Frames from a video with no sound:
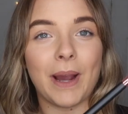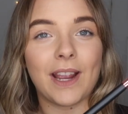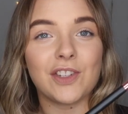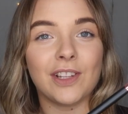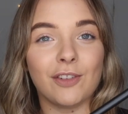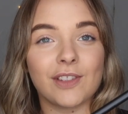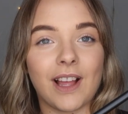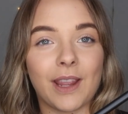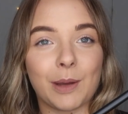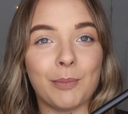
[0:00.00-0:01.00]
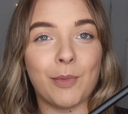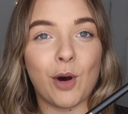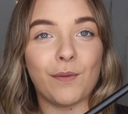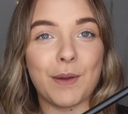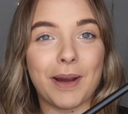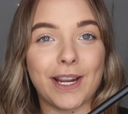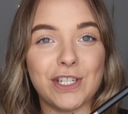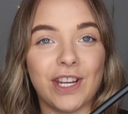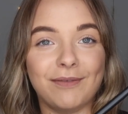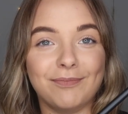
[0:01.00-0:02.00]
The packaging looks like Morphe
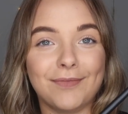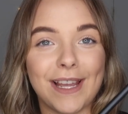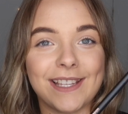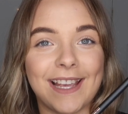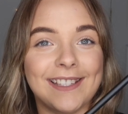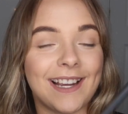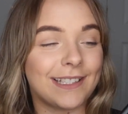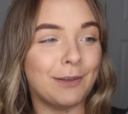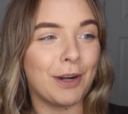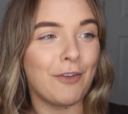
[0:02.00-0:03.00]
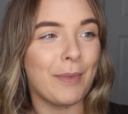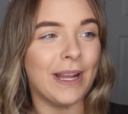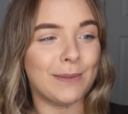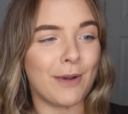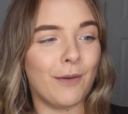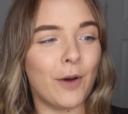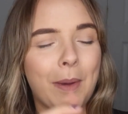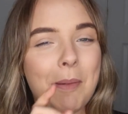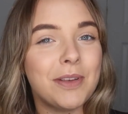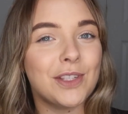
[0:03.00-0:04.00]
packaging. That's exactly what it reminds me of. Or
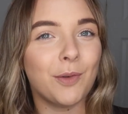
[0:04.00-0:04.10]
maybe